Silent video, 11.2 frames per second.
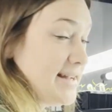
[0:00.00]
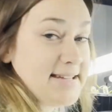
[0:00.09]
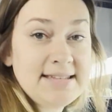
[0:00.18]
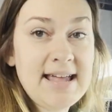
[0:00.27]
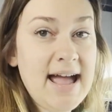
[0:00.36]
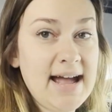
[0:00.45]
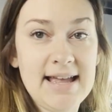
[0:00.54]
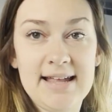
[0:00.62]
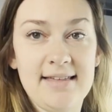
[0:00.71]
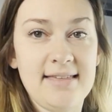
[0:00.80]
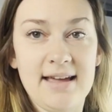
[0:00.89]
I didn't add
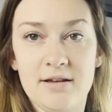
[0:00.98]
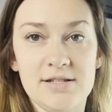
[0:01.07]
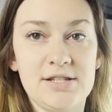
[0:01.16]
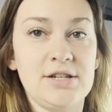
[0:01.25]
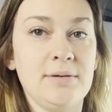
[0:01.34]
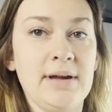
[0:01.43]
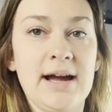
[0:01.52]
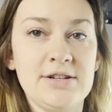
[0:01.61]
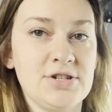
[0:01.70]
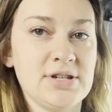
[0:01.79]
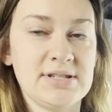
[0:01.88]
anything else to it. I
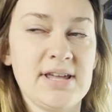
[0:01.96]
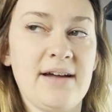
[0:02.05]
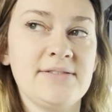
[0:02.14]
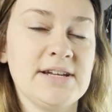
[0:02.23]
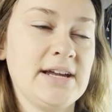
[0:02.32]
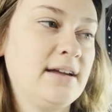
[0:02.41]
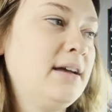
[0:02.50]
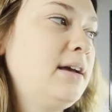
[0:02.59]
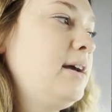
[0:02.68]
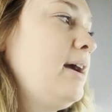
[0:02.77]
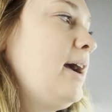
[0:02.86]
just left it
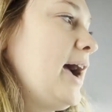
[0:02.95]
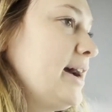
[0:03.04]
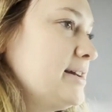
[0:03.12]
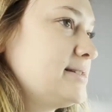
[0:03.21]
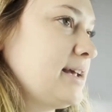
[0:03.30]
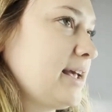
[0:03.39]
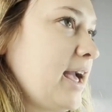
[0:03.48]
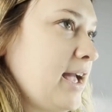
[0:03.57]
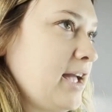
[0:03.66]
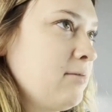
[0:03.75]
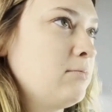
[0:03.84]
as it
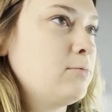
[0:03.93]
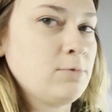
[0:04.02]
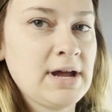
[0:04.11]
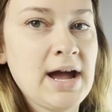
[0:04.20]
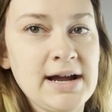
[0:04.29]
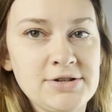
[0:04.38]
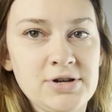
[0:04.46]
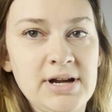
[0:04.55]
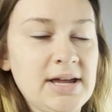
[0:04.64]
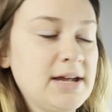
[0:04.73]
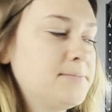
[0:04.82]
came
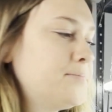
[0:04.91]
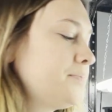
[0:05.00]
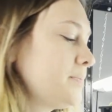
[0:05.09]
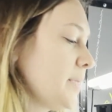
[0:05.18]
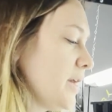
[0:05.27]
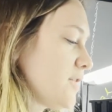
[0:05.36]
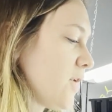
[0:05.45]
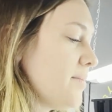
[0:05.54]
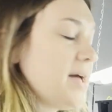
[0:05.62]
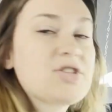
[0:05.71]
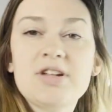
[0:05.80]
rehydrated. So I
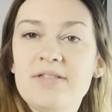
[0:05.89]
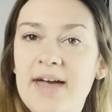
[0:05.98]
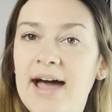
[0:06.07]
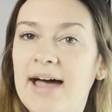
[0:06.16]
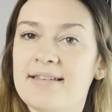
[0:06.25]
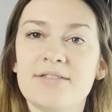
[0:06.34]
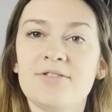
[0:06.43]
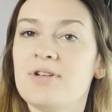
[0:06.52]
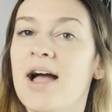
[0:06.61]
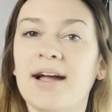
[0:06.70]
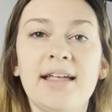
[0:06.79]
mentioned that. I said they're
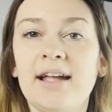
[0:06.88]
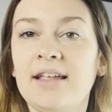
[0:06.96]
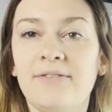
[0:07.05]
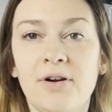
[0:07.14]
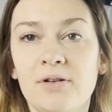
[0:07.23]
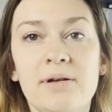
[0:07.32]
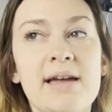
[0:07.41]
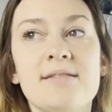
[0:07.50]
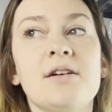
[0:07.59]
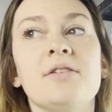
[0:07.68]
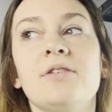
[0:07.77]
not getting any fertilizer.